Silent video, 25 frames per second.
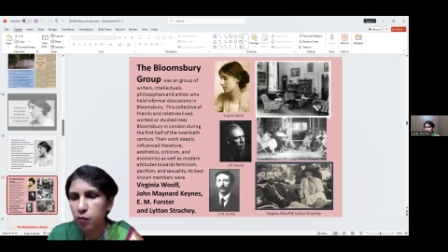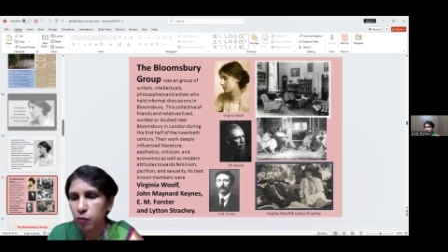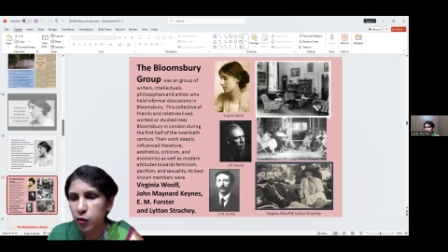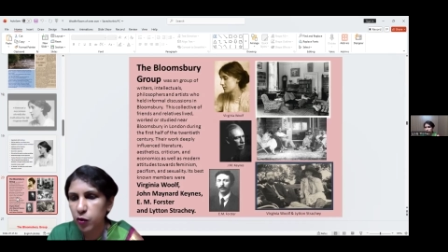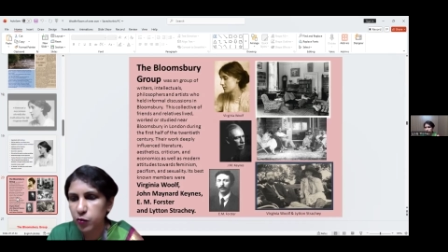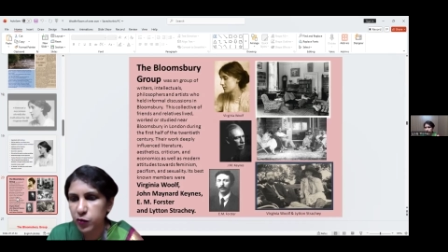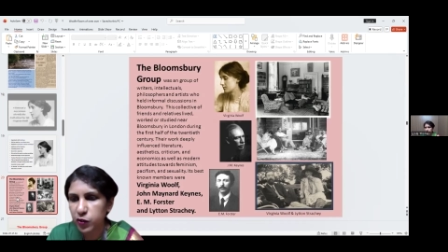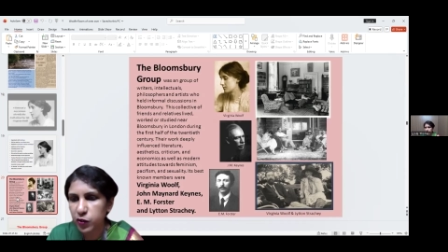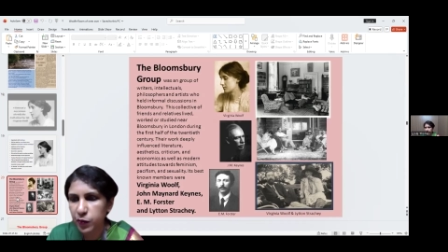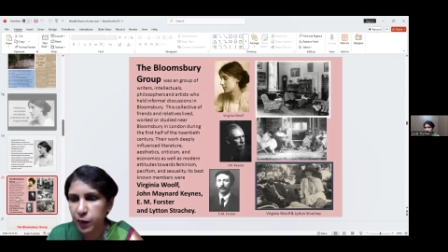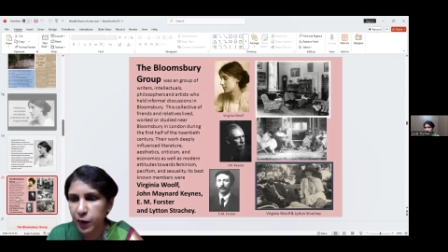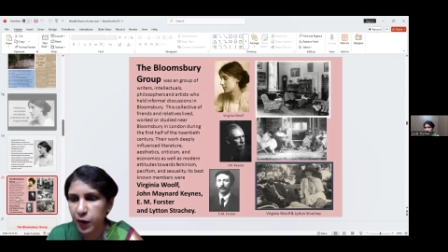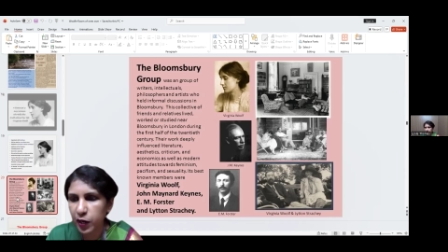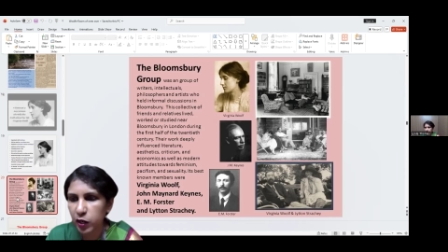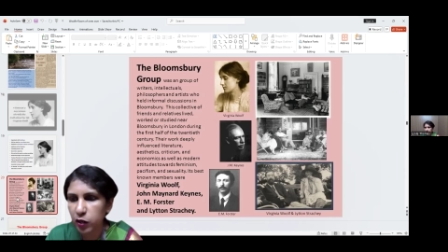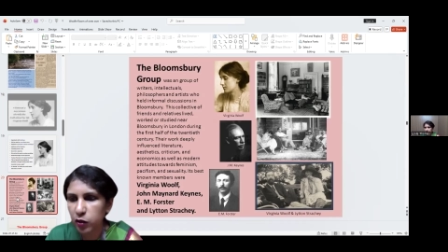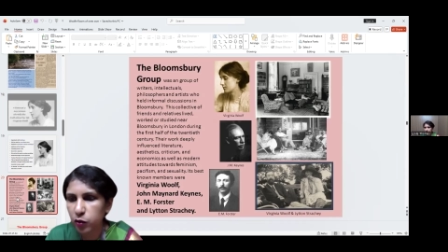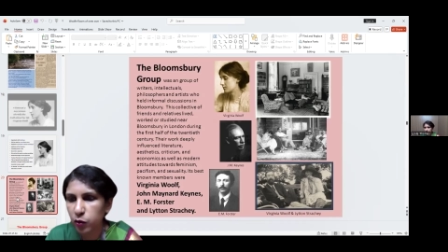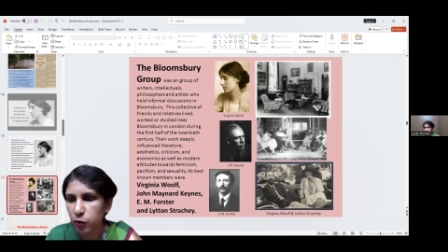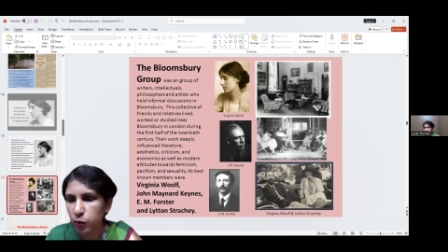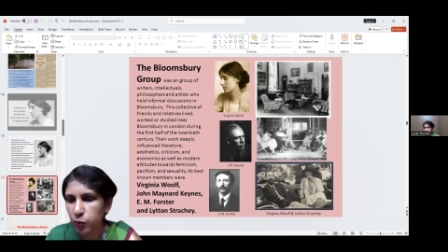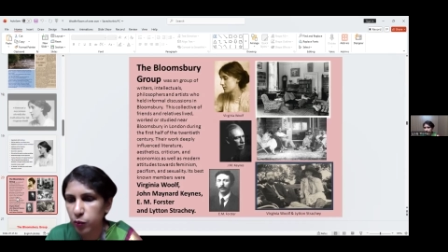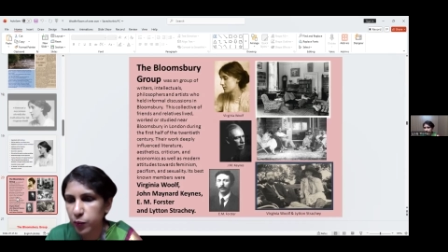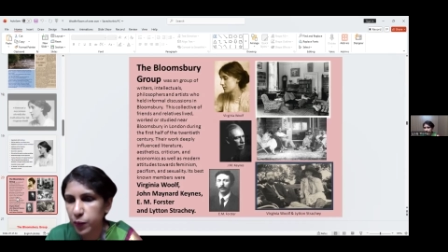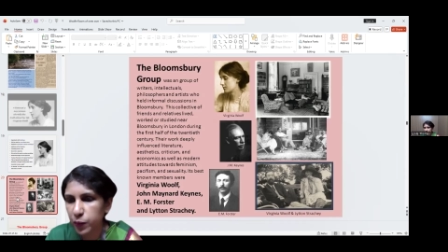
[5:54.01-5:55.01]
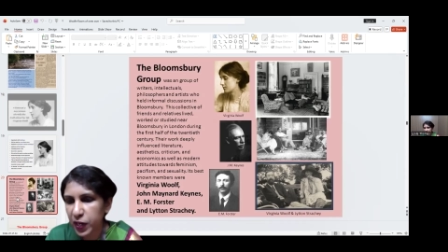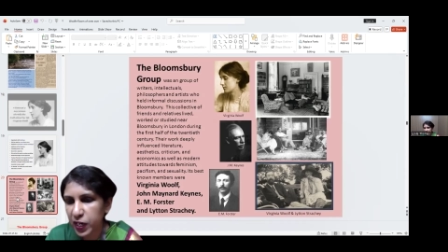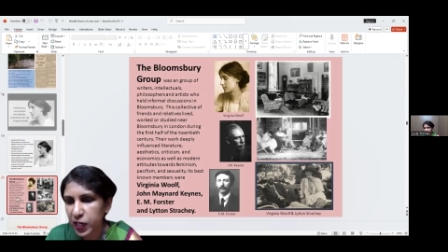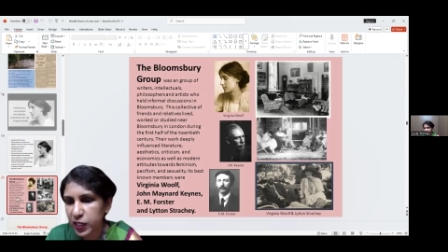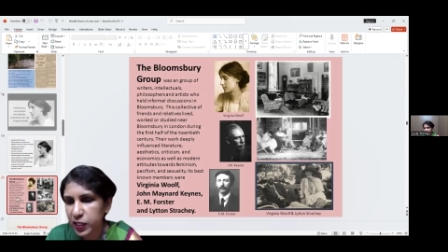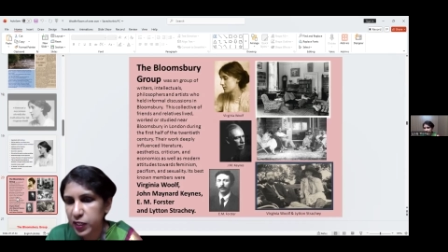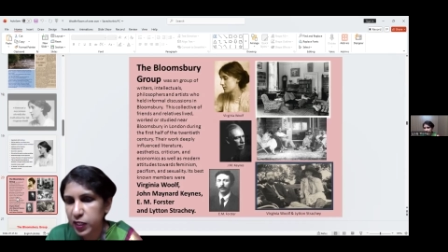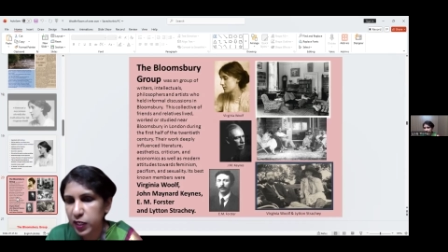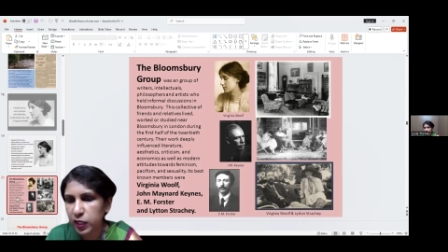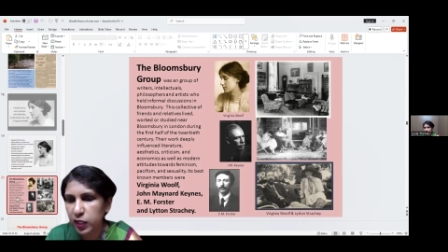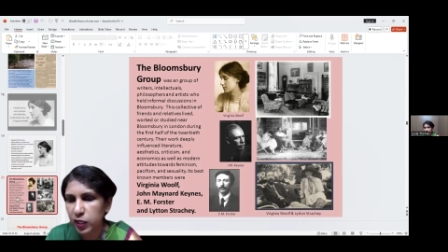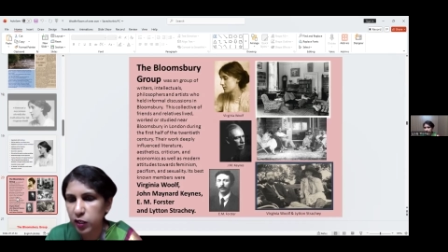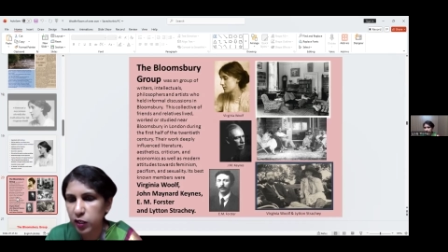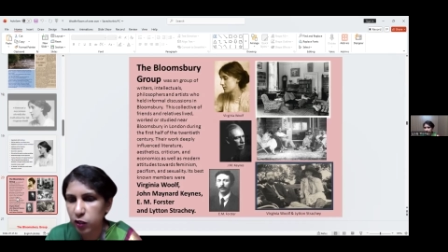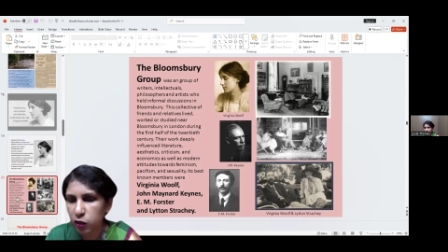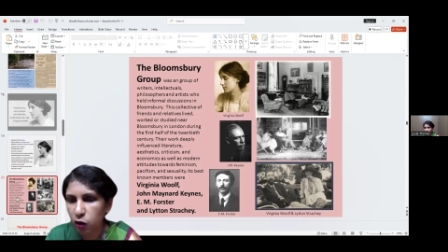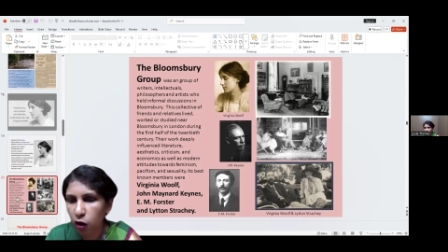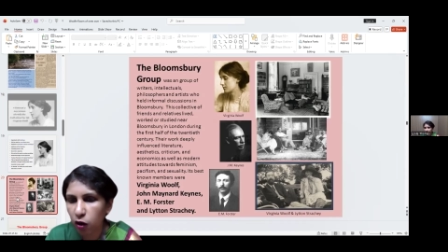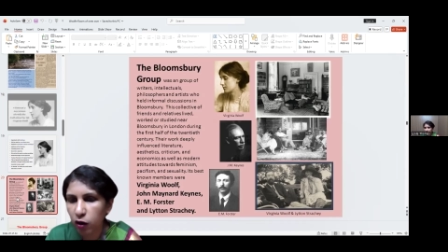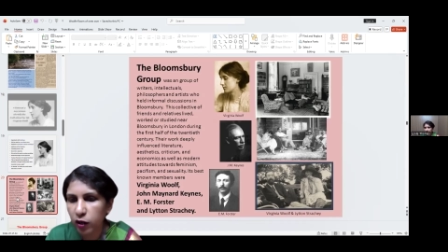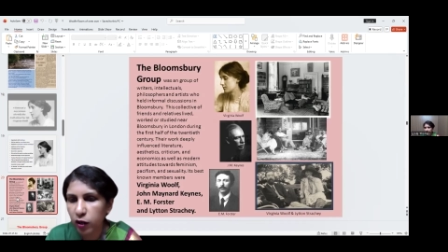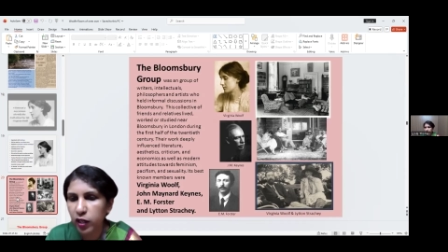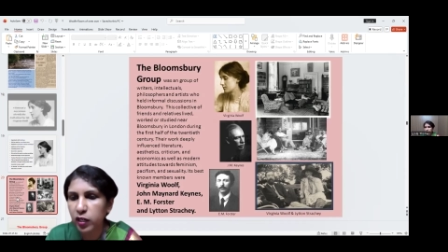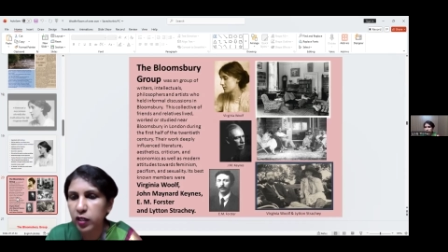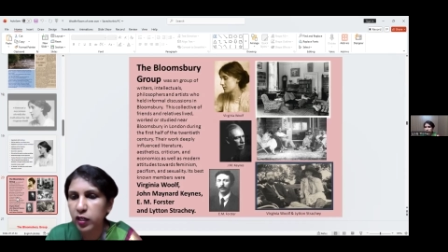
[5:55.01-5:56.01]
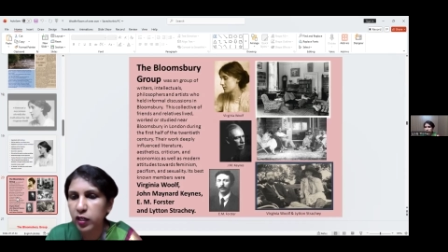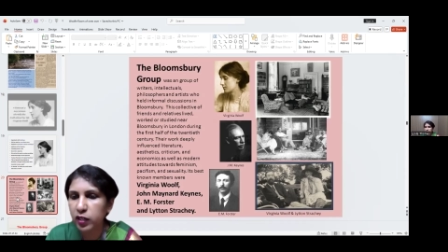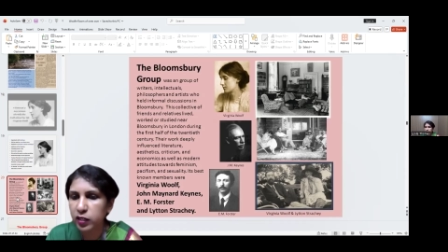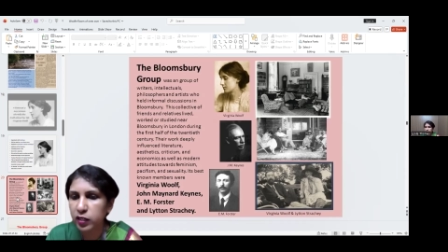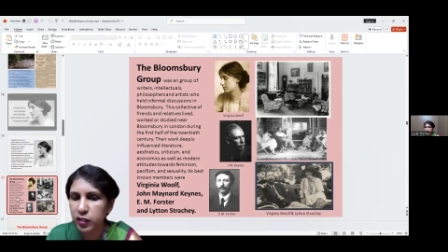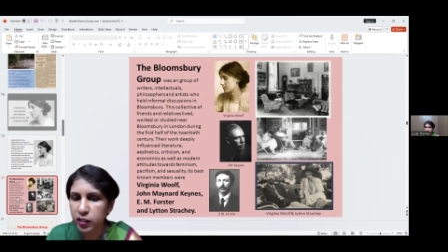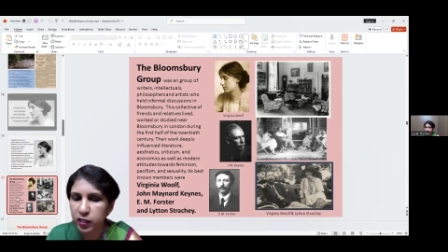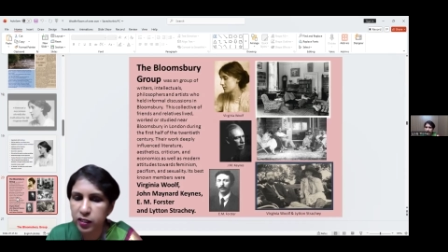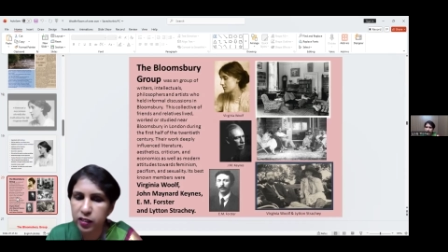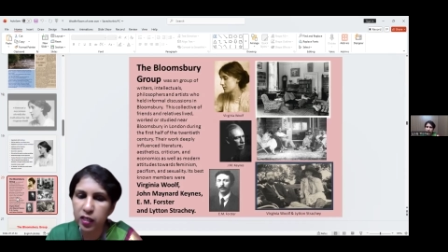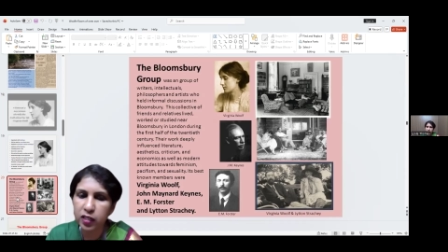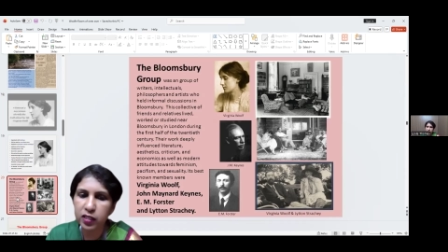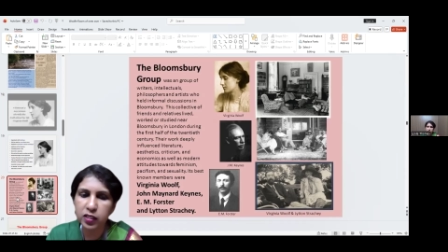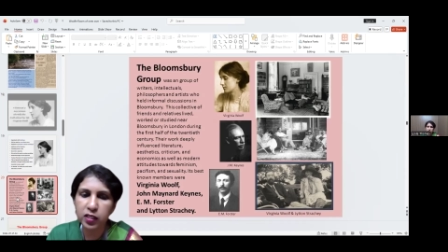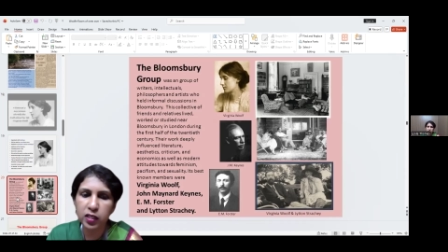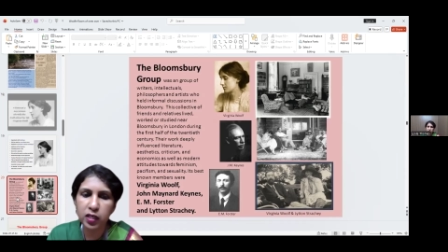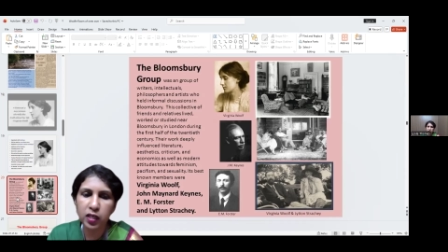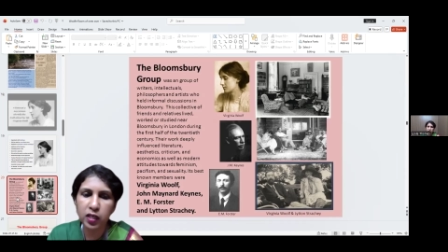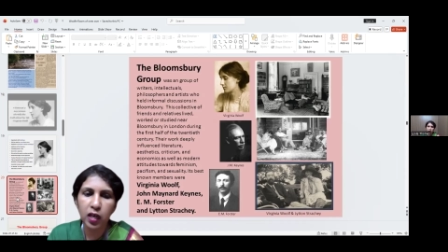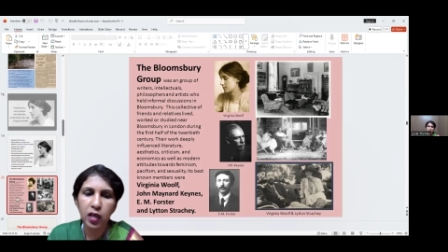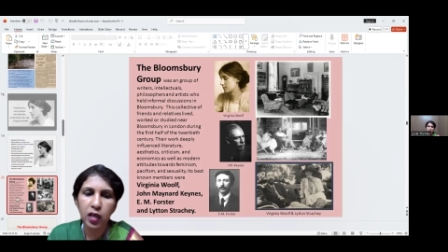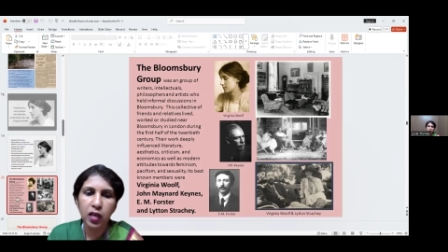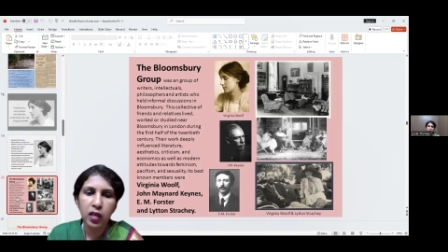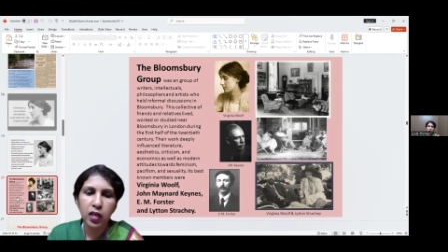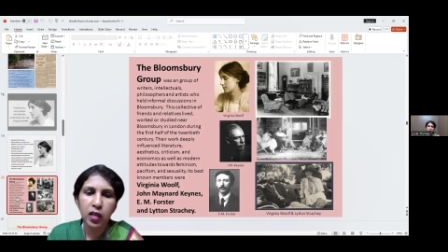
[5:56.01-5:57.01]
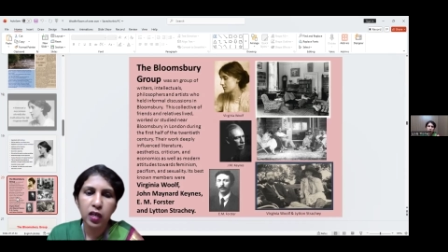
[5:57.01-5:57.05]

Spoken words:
Bloomsbury group meeting and talking and discussing.